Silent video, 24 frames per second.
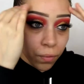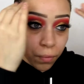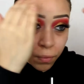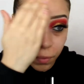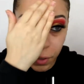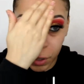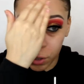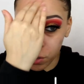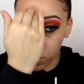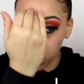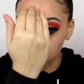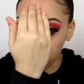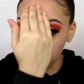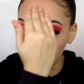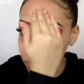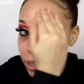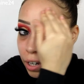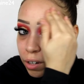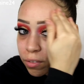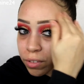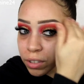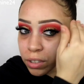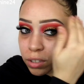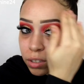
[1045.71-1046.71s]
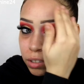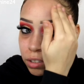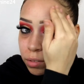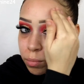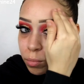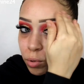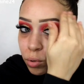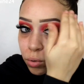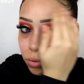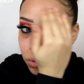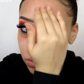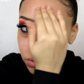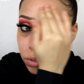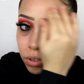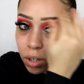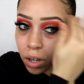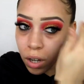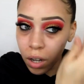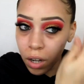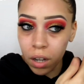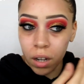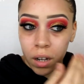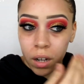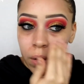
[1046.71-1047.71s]
Feels very smooth
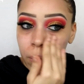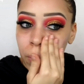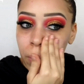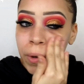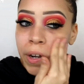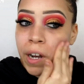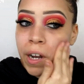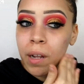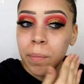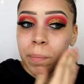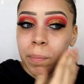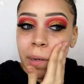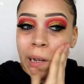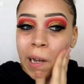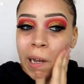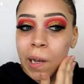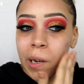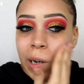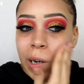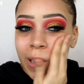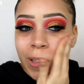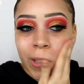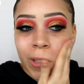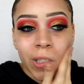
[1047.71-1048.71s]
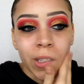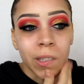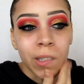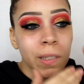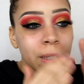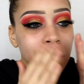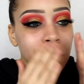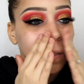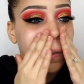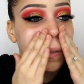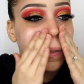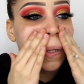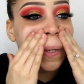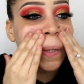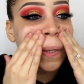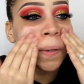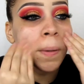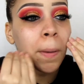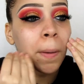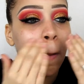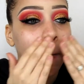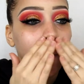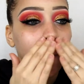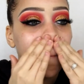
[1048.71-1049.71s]
when I apply it onto the
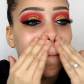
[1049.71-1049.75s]
skin.